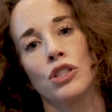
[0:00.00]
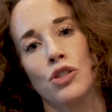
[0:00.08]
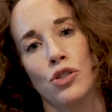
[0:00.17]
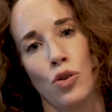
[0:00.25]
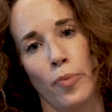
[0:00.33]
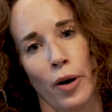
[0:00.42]

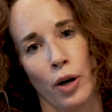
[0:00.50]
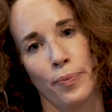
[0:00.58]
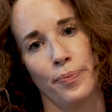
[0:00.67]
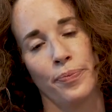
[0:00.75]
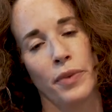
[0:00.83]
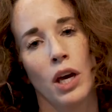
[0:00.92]

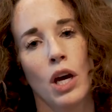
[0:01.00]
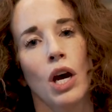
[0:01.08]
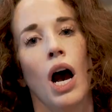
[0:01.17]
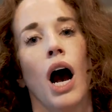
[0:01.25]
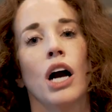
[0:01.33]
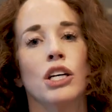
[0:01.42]
consumer.
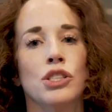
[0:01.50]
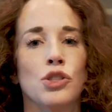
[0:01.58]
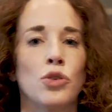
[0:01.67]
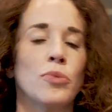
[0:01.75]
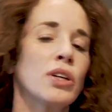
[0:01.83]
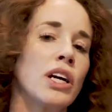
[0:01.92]
A
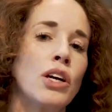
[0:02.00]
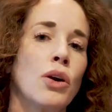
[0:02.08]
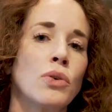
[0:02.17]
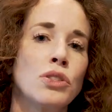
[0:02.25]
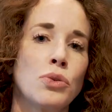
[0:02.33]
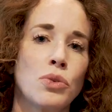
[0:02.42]
consumer can
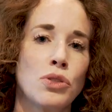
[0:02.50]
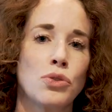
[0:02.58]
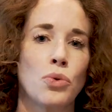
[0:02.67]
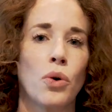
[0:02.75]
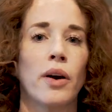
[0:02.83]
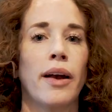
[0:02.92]
go into a
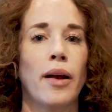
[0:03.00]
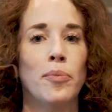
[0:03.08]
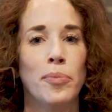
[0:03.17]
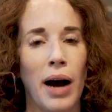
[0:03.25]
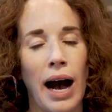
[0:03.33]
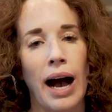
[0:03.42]
store
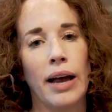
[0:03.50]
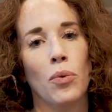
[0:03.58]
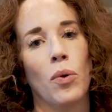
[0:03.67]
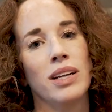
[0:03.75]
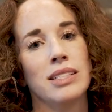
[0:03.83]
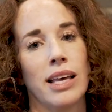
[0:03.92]
and buy
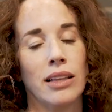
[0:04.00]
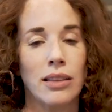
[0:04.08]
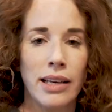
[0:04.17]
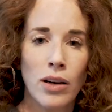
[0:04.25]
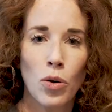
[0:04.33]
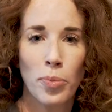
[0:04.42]
what is a
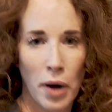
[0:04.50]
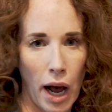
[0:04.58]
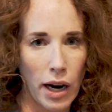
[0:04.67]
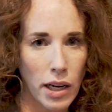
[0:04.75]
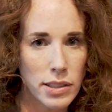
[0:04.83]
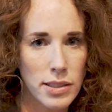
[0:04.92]
legal
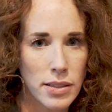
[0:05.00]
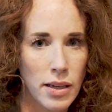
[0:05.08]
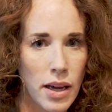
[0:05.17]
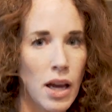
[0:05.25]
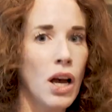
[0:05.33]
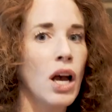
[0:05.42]
product
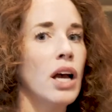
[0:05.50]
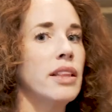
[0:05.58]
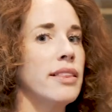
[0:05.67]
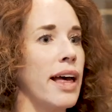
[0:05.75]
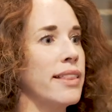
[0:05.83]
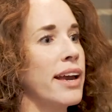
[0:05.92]

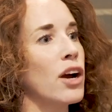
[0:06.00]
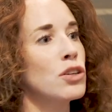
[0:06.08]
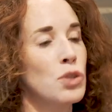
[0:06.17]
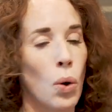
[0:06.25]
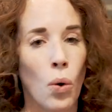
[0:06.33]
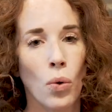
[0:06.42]
that they are
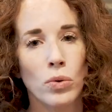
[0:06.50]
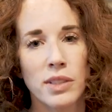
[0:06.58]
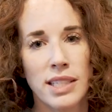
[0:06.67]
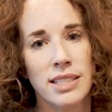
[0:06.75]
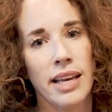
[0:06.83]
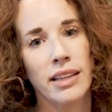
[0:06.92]

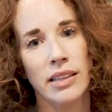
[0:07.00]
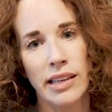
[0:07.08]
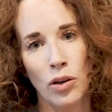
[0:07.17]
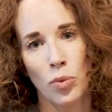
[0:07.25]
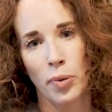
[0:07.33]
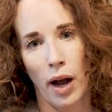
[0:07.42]
told is a
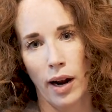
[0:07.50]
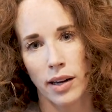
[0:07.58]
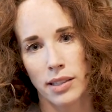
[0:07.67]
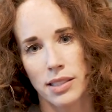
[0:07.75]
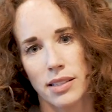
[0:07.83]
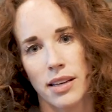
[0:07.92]
legal
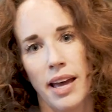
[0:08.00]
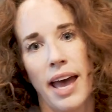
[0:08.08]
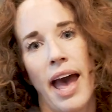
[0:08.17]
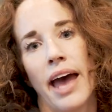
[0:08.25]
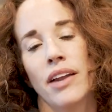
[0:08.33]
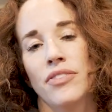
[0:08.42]
product.
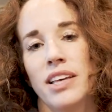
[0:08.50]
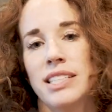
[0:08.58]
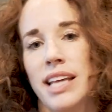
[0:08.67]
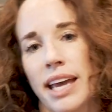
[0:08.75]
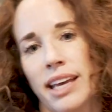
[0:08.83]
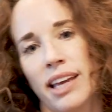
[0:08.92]
And if they
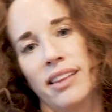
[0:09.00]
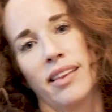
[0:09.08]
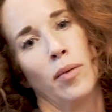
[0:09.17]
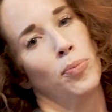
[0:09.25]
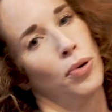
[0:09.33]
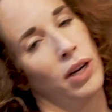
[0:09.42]
take it and
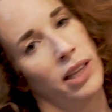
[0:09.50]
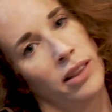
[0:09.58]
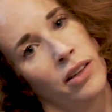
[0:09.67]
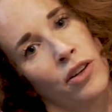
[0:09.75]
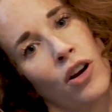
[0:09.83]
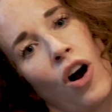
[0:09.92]
they put it in
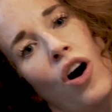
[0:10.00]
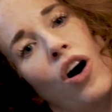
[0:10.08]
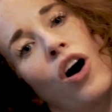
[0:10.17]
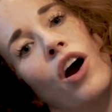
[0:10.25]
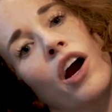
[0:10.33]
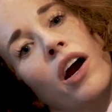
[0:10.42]
their
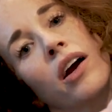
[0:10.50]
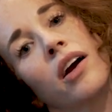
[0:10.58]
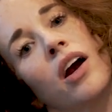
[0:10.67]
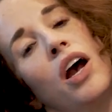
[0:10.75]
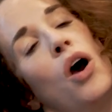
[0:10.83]
car,